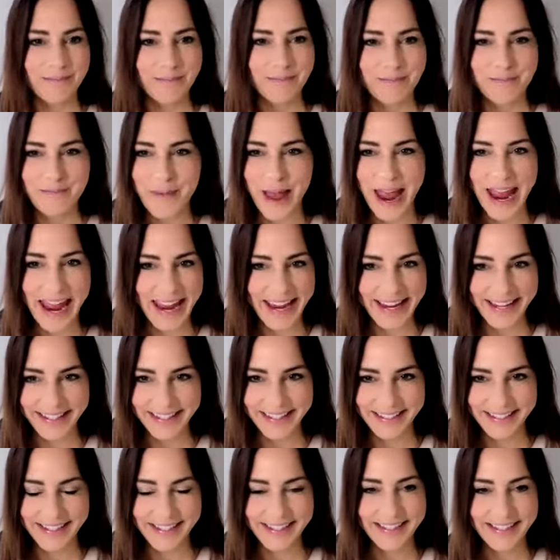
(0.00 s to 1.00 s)

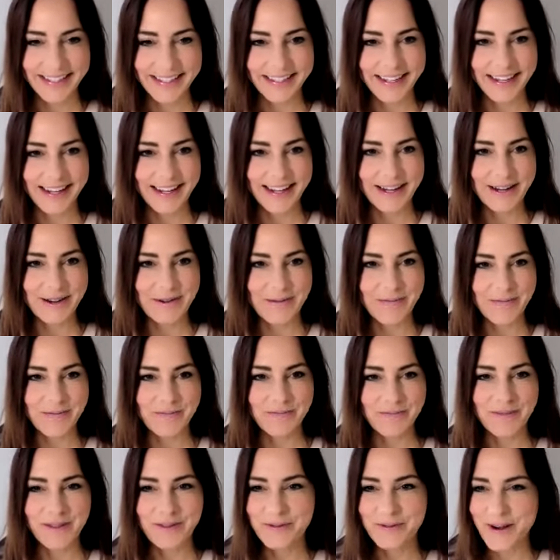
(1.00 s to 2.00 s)
bands?
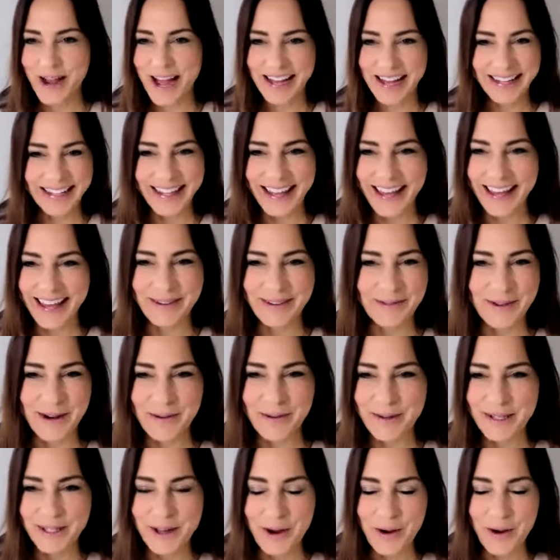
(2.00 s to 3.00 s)

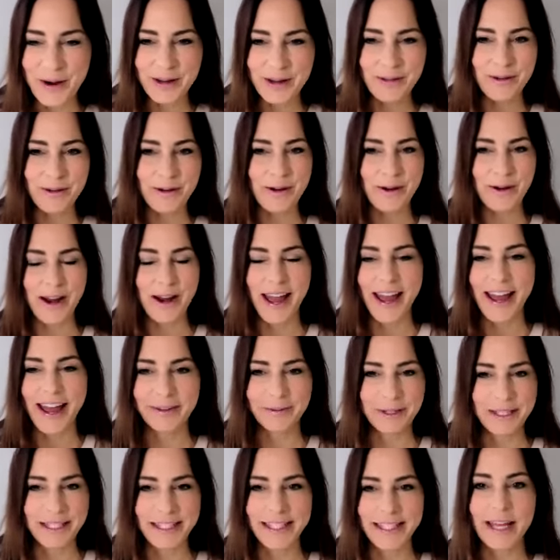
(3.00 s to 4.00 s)
What was going through your
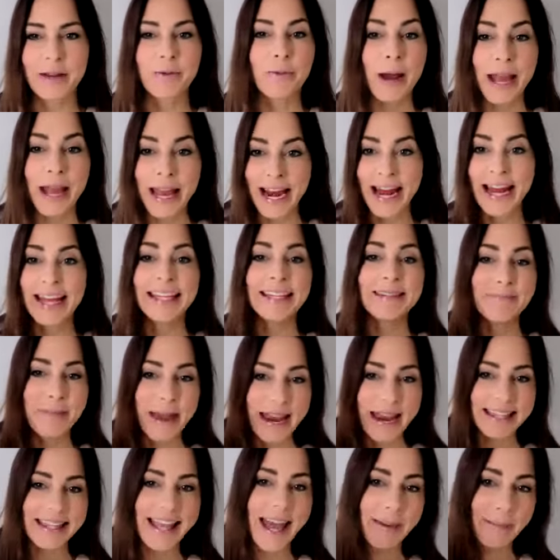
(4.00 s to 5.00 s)
head? Was it like, wait, I can
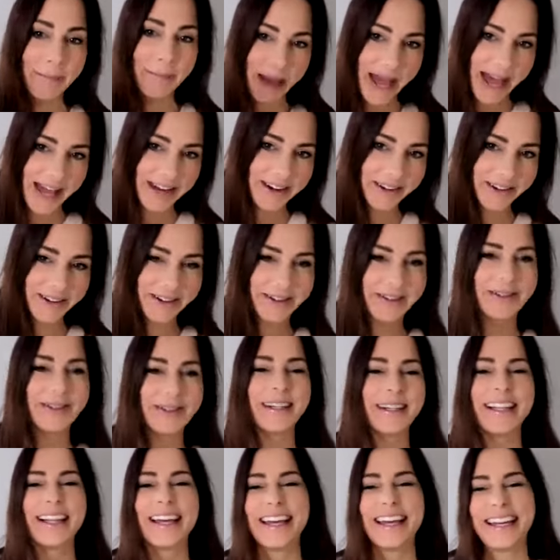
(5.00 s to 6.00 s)
make that better?
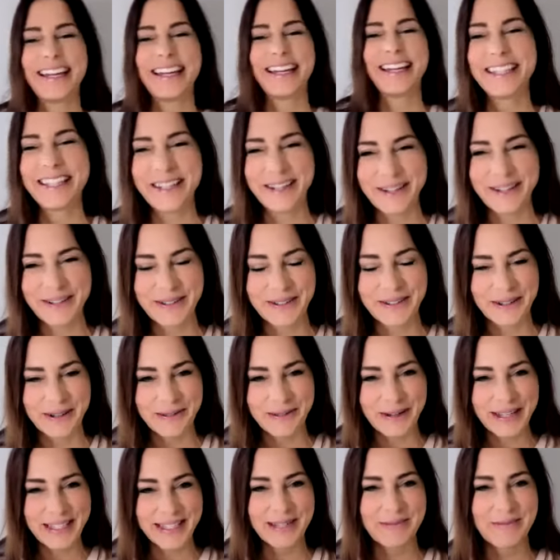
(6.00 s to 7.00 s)
Or like, or
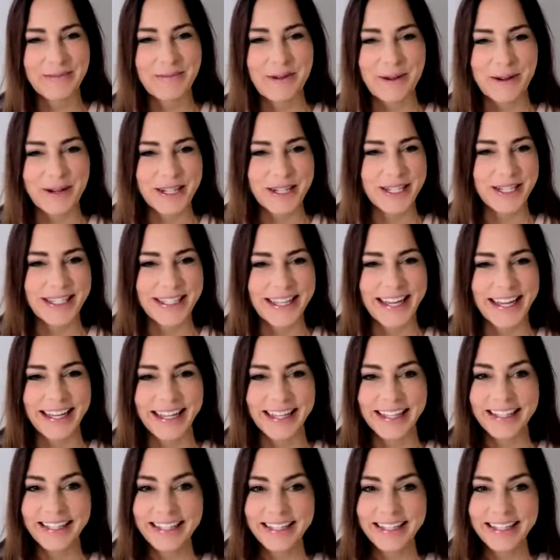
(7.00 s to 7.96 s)
was it more just like,